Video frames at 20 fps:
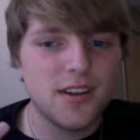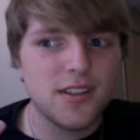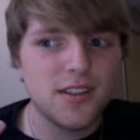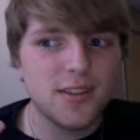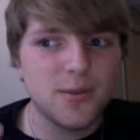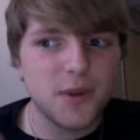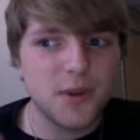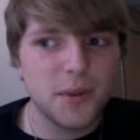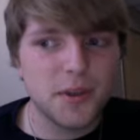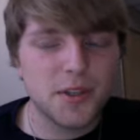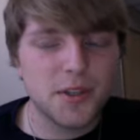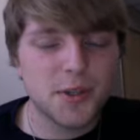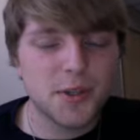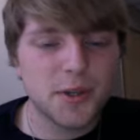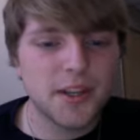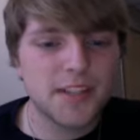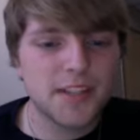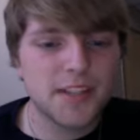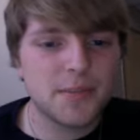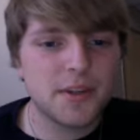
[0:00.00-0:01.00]
the way we
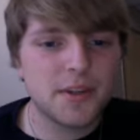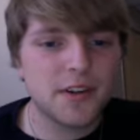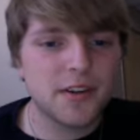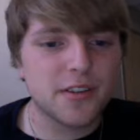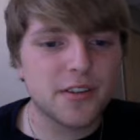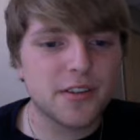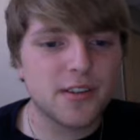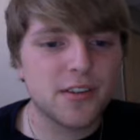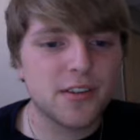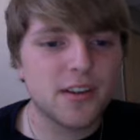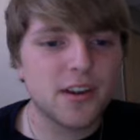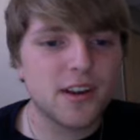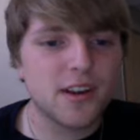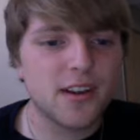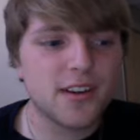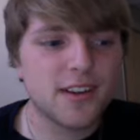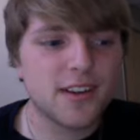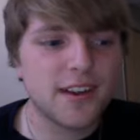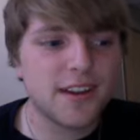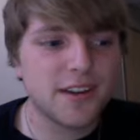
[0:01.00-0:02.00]
transmit our thought
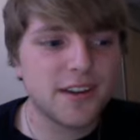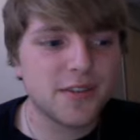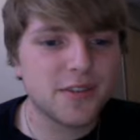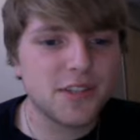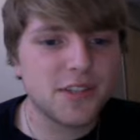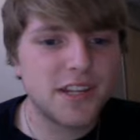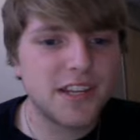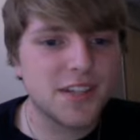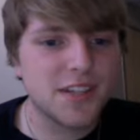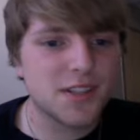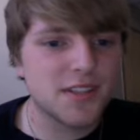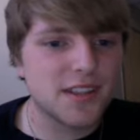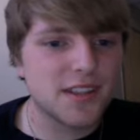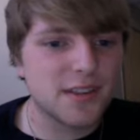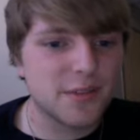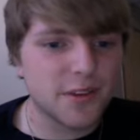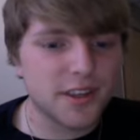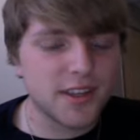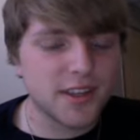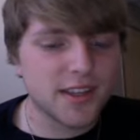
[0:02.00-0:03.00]
kind of changes
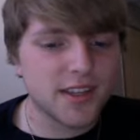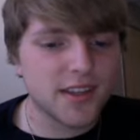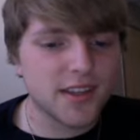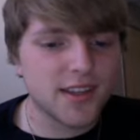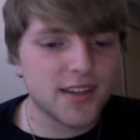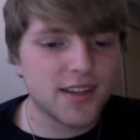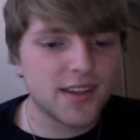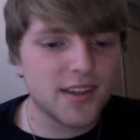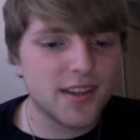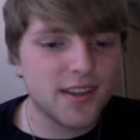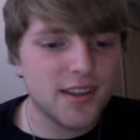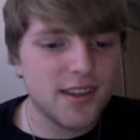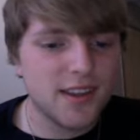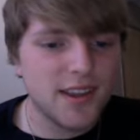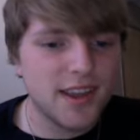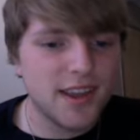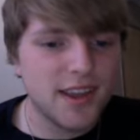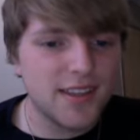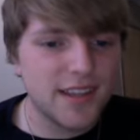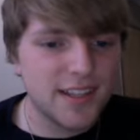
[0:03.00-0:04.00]
everything.
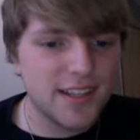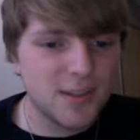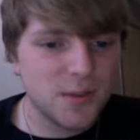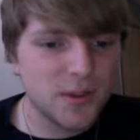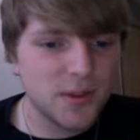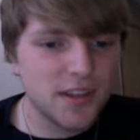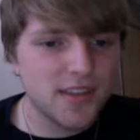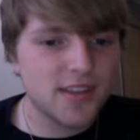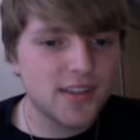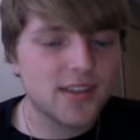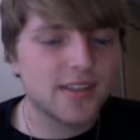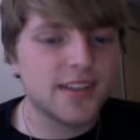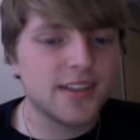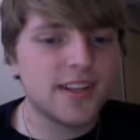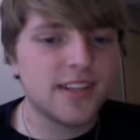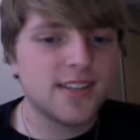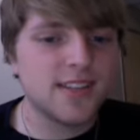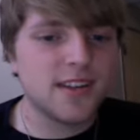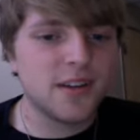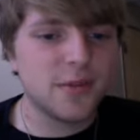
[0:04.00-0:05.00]
And that's why I think that
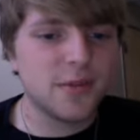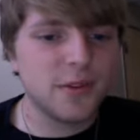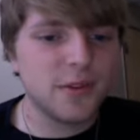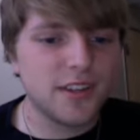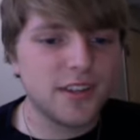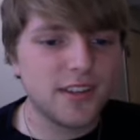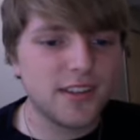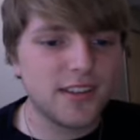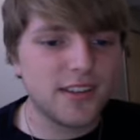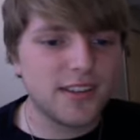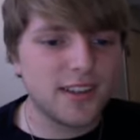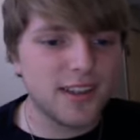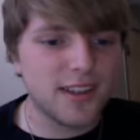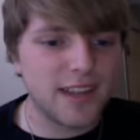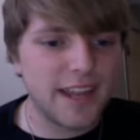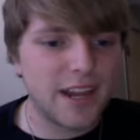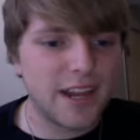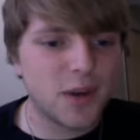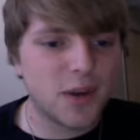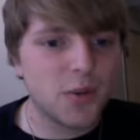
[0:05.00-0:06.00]
it's not really the
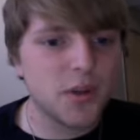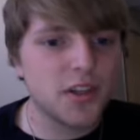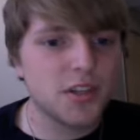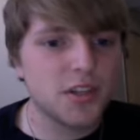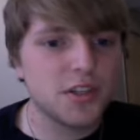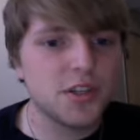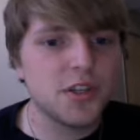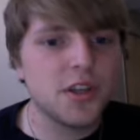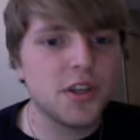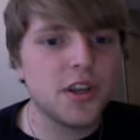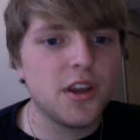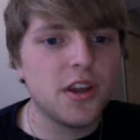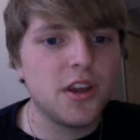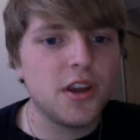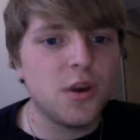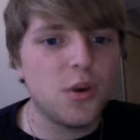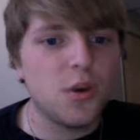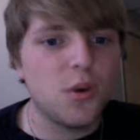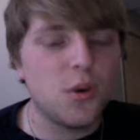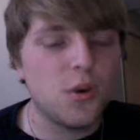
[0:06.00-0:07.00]
language
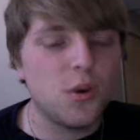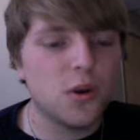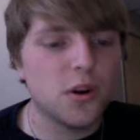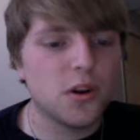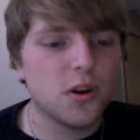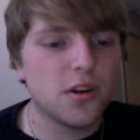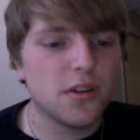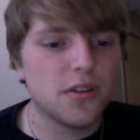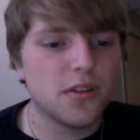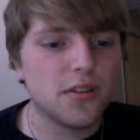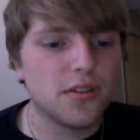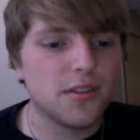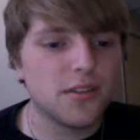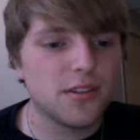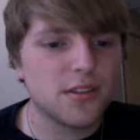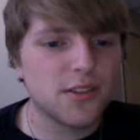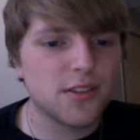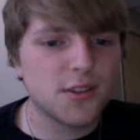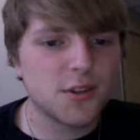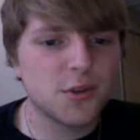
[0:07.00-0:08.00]
or
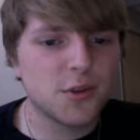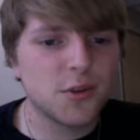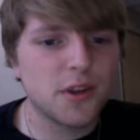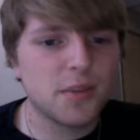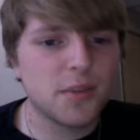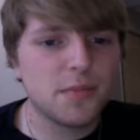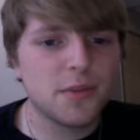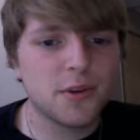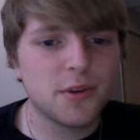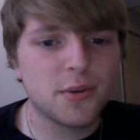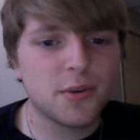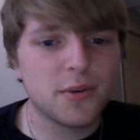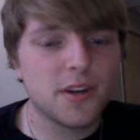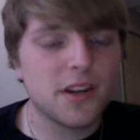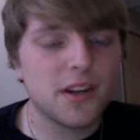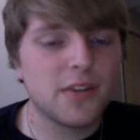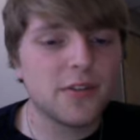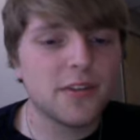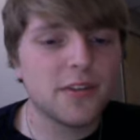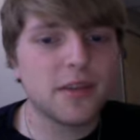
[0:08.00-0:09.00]
the script or
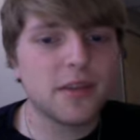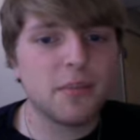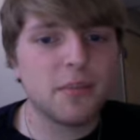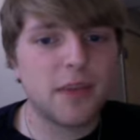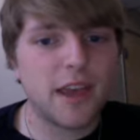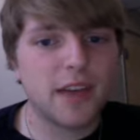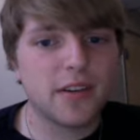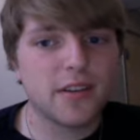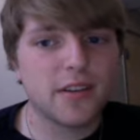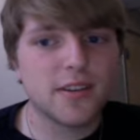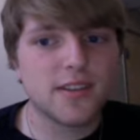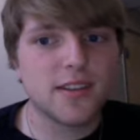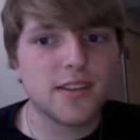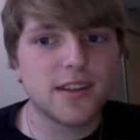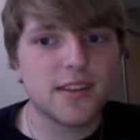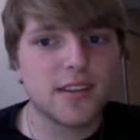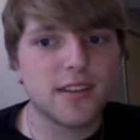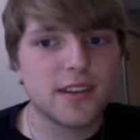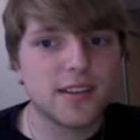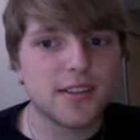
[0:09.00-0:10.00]
whatever that matters.
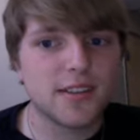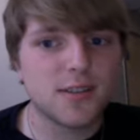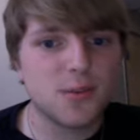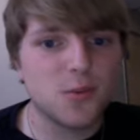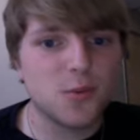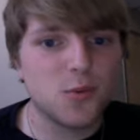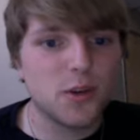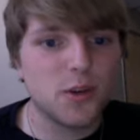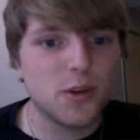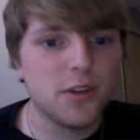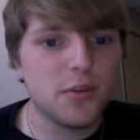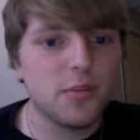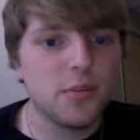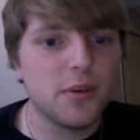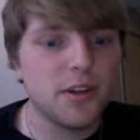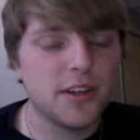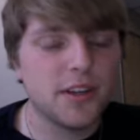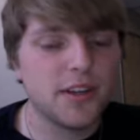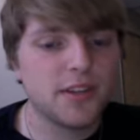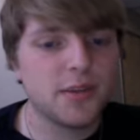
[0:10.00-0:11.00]
I think it's what you
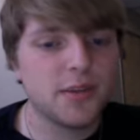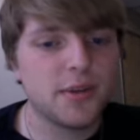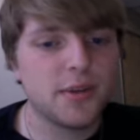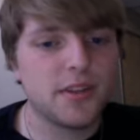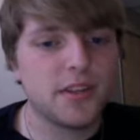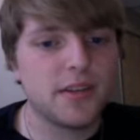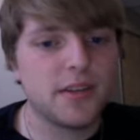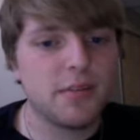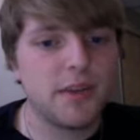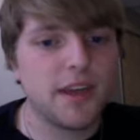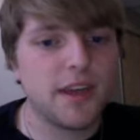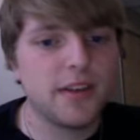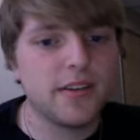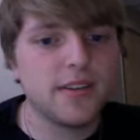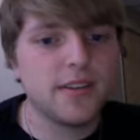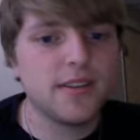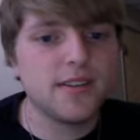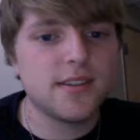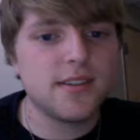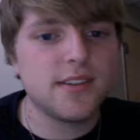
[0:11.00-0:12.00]
put into it that
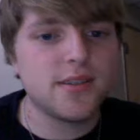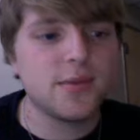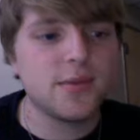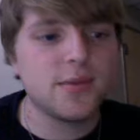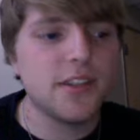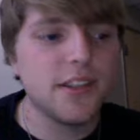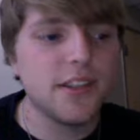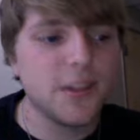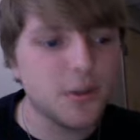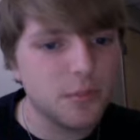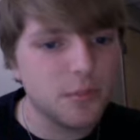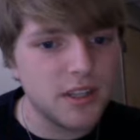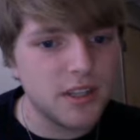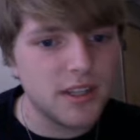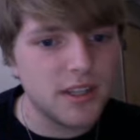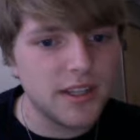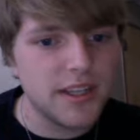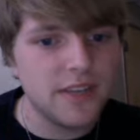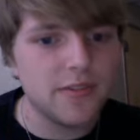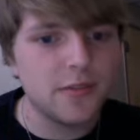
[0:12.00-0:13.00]
matters. It's really your
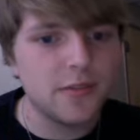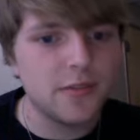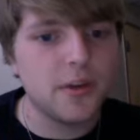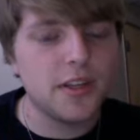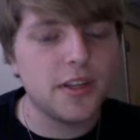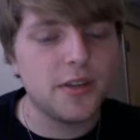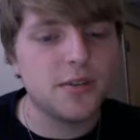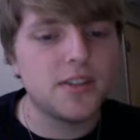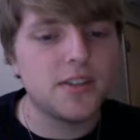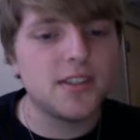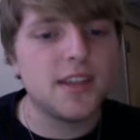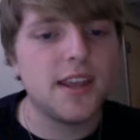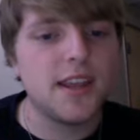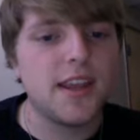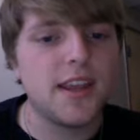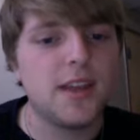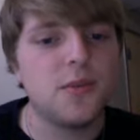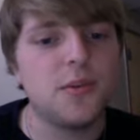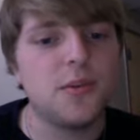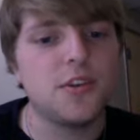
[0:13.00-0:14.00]
belief in what you
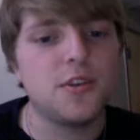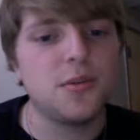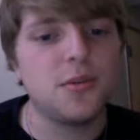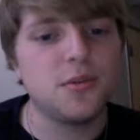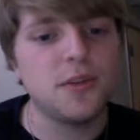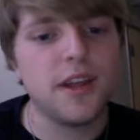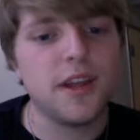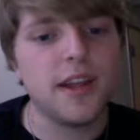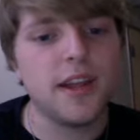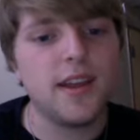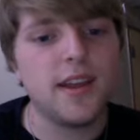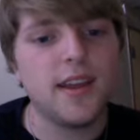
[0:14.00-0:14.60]
say and what you write